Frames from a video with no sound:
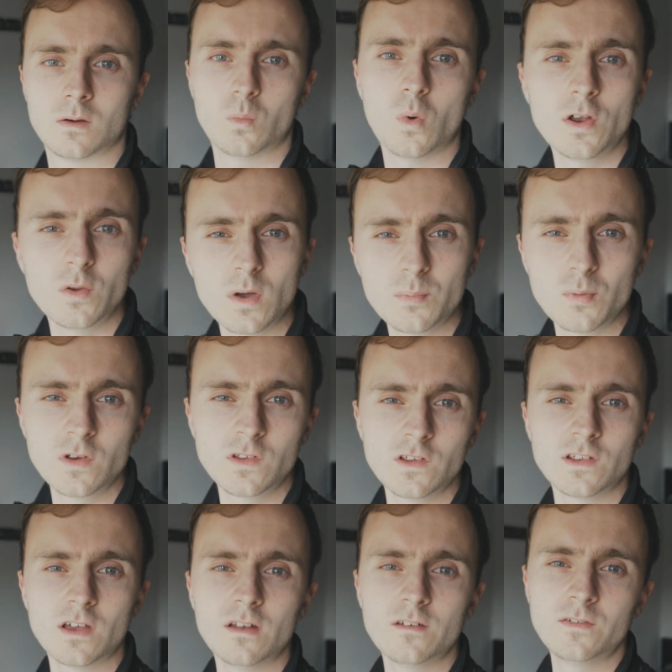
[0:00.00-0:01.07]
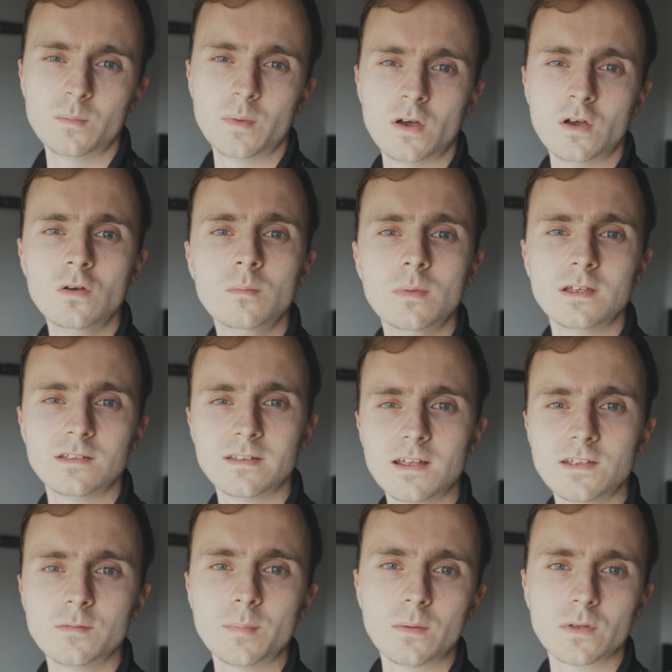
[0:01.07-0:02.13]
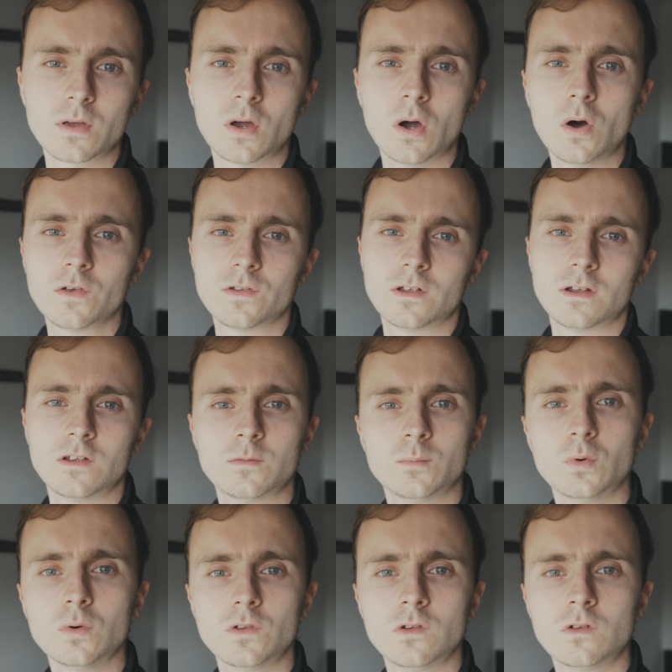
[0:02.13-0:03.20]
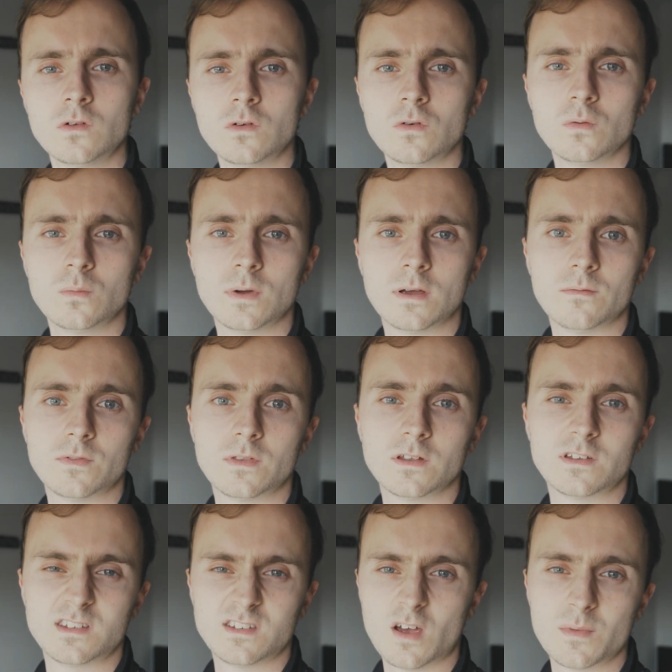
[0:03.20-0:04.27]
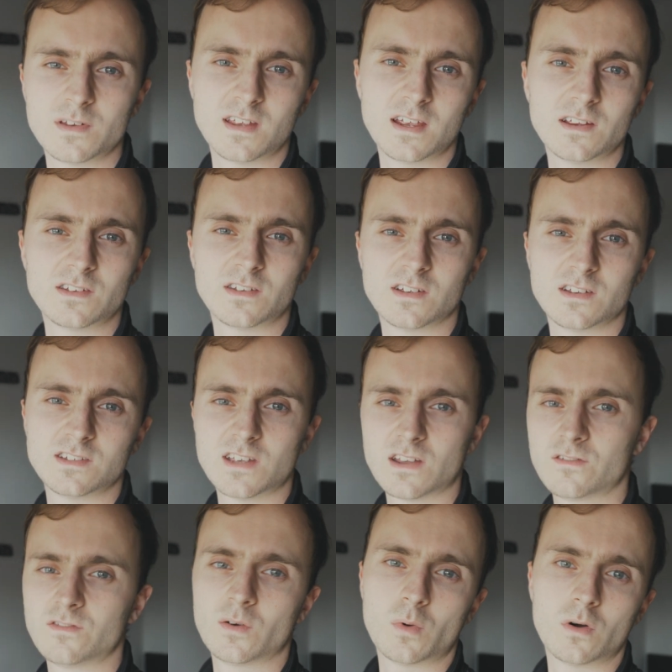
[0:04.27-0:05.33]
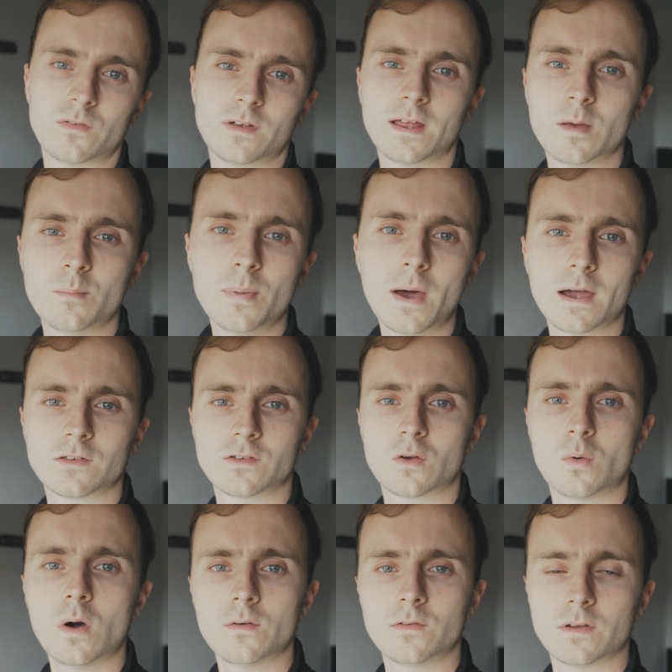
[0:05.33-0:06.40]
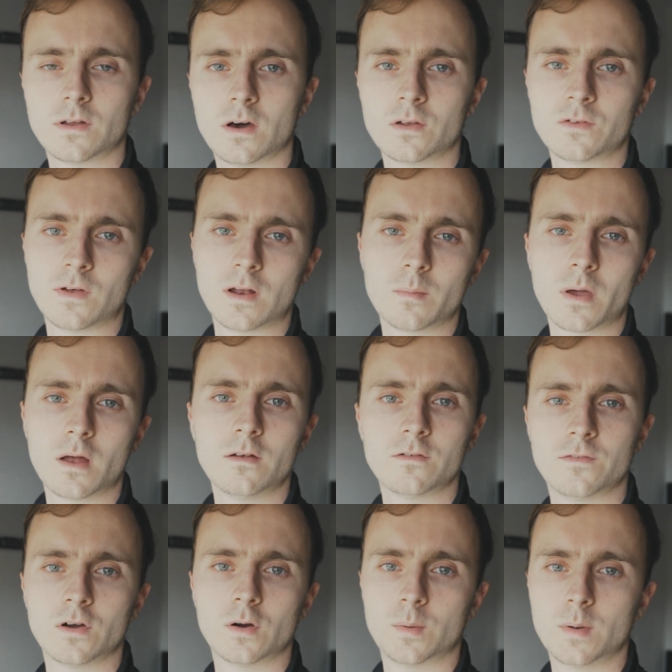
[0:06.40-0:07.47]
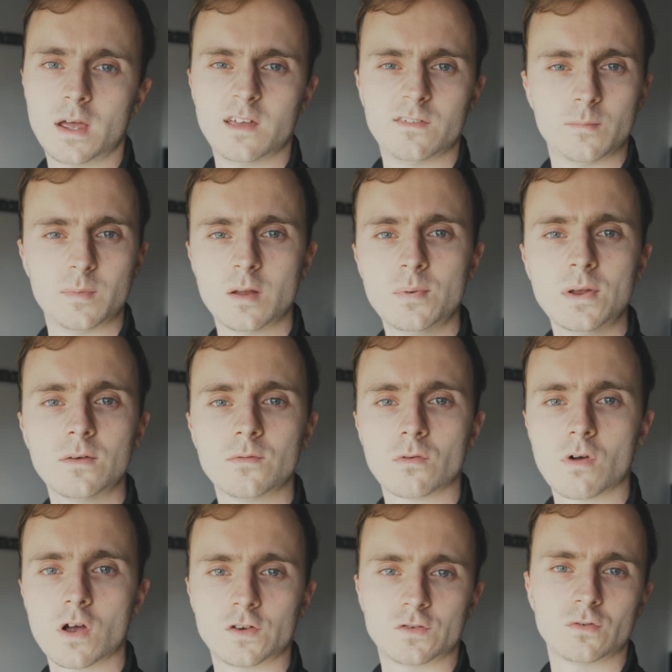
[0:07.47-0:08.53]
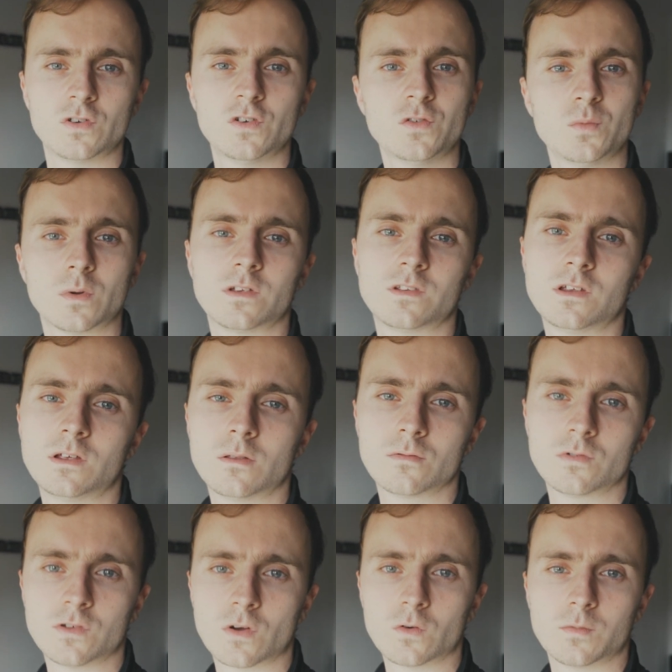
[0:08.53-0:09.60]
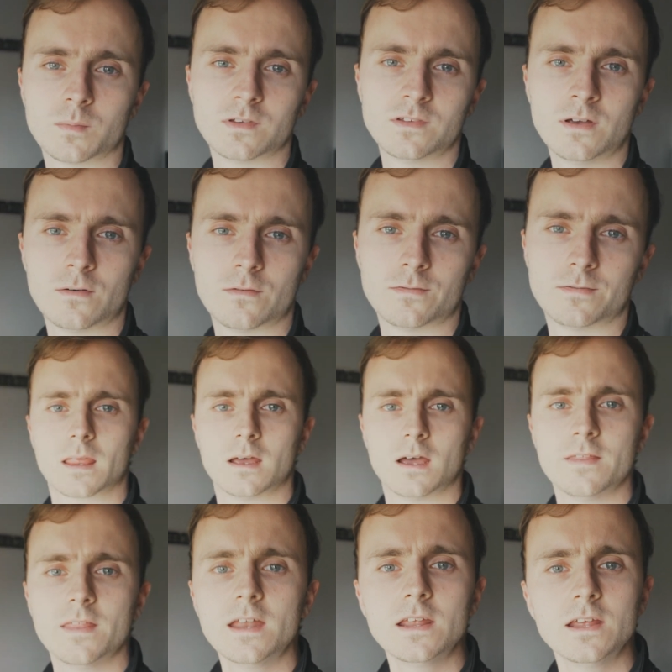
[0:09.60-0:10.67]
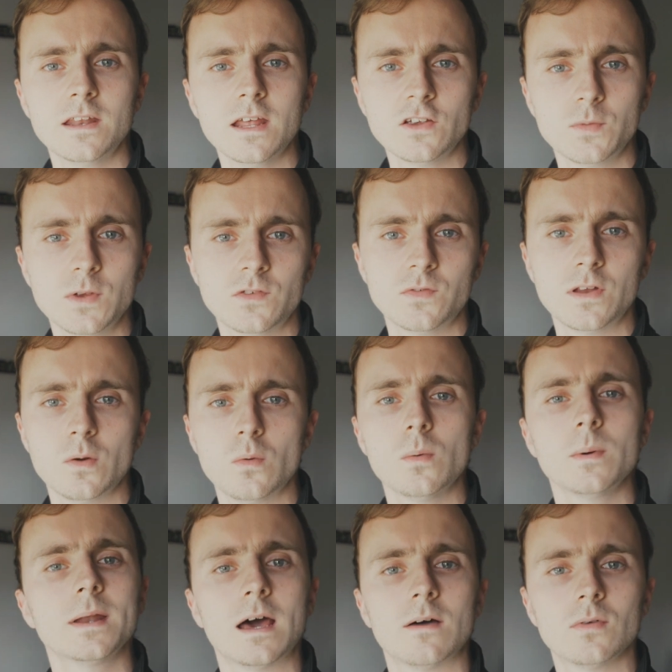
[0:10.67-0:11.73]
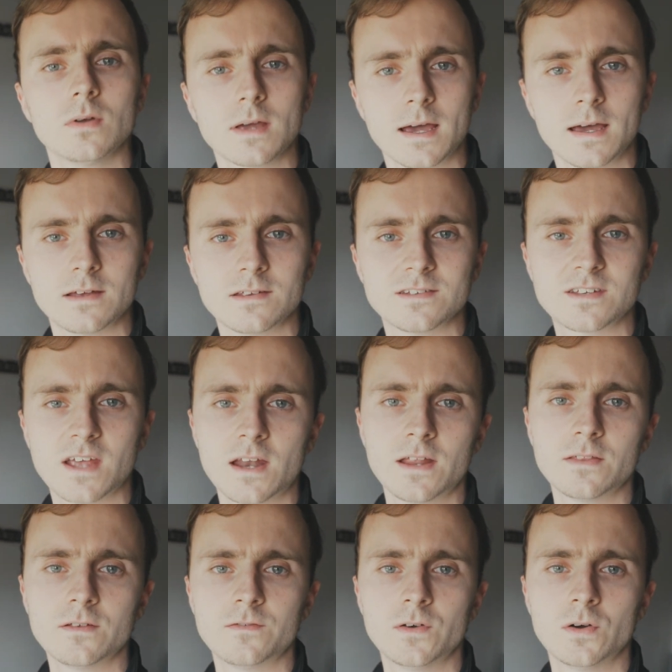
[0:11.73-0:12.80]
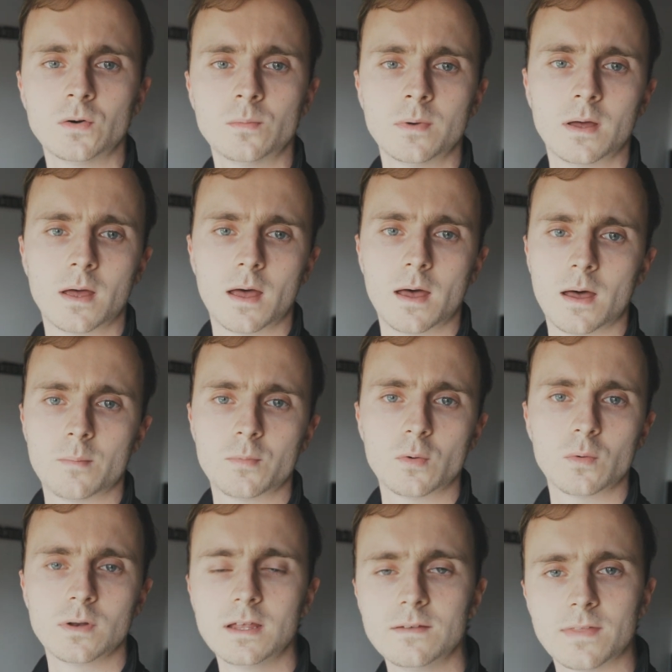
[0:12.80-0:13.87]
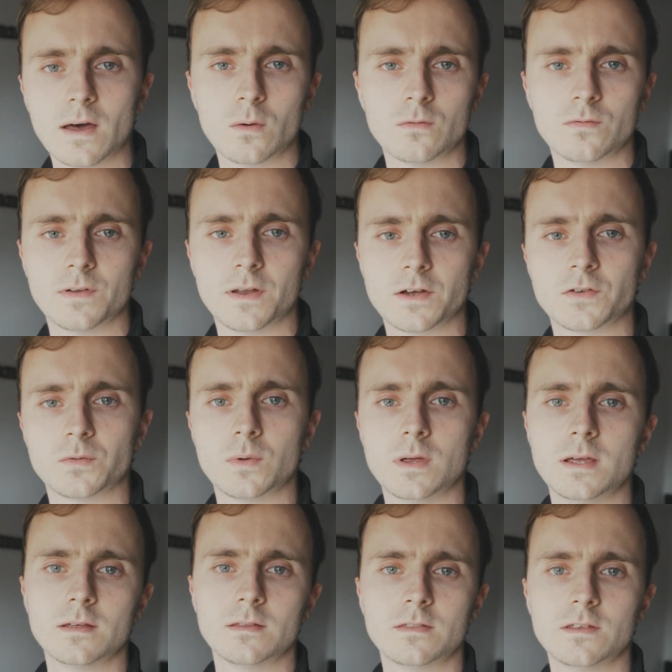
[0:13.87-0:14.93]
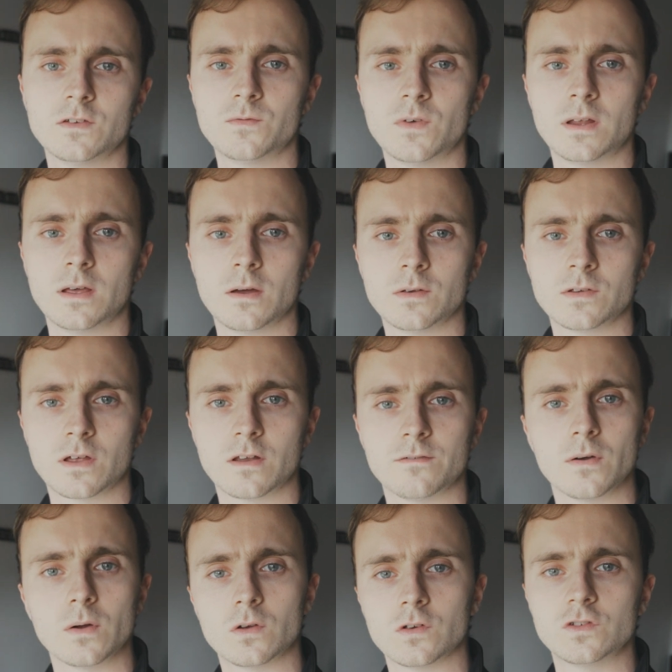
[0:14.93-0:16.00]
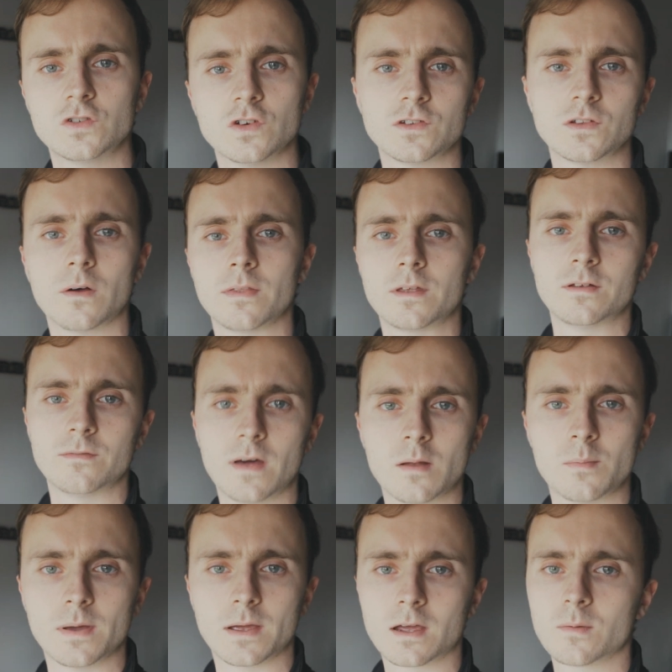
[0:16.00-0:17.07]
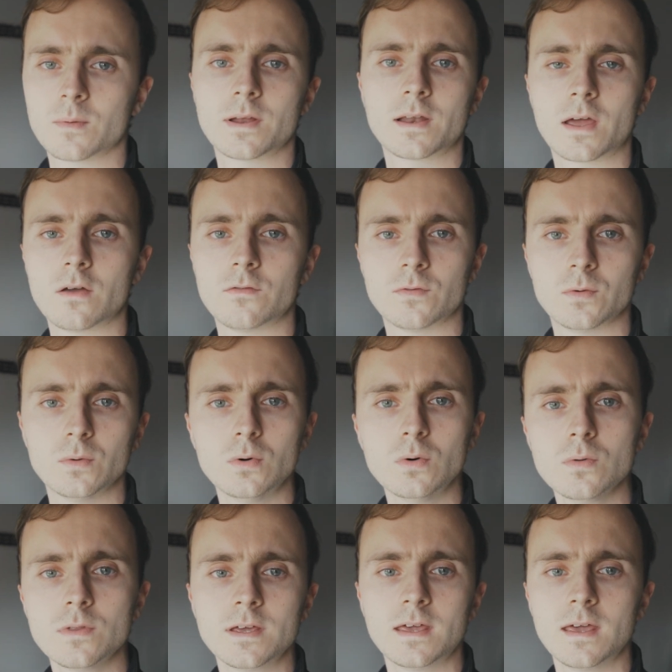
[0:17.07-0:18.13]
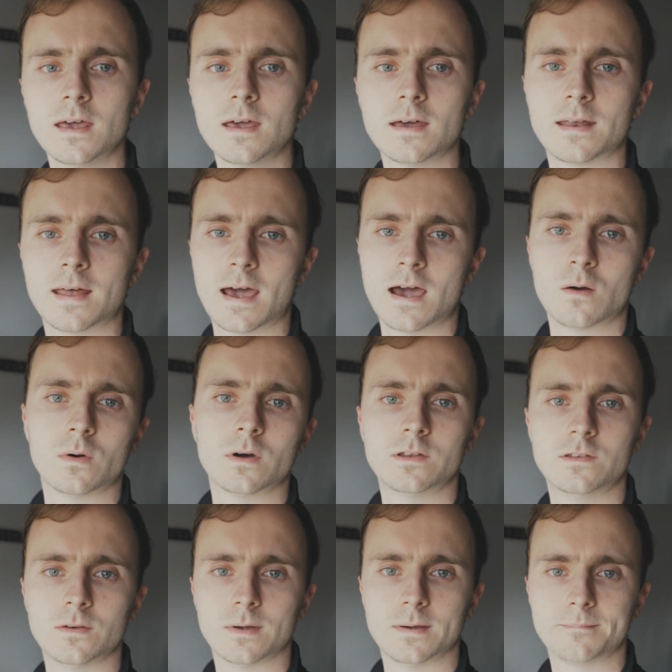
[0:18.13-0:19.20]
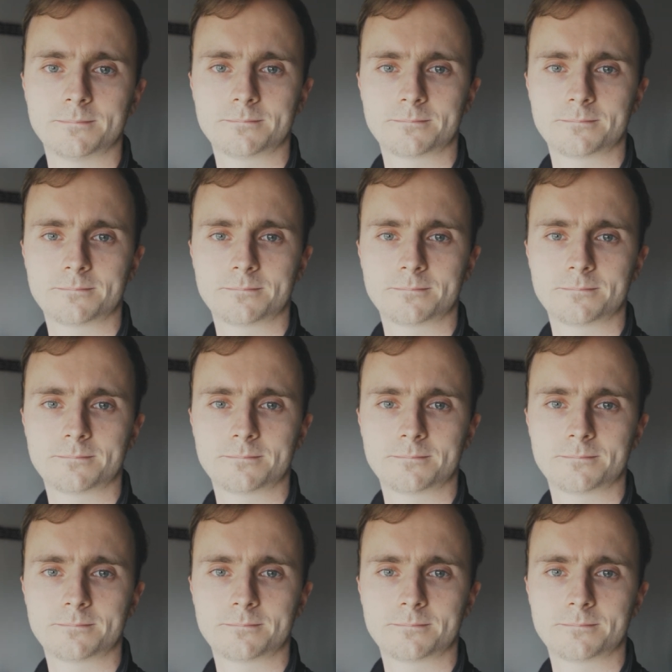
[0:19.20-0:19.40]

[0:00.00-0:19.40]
Why do I process colour film at home? It's less about the cost and it's more to do with the time it takes to send film off and get it back, so quite often I'll develop colour film if I'm in a bit of a rush or I just want to see the results myself. And then in next week's video what we're going to have a look at is scanning the film, but we'll leave that all for next week. This video is going to focus just on the developing and we're going to go through all the gear and how I do it.